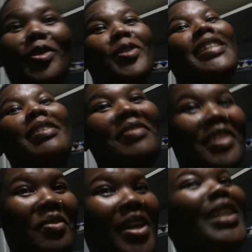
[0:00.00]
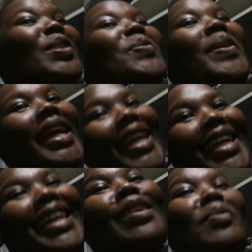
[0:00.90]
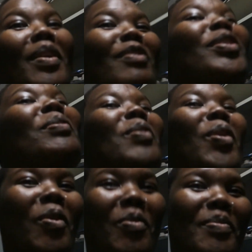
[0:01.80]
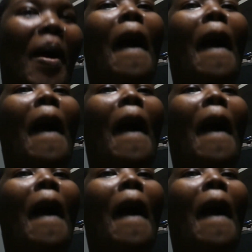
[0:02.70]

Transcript: not everyone at work can work from home.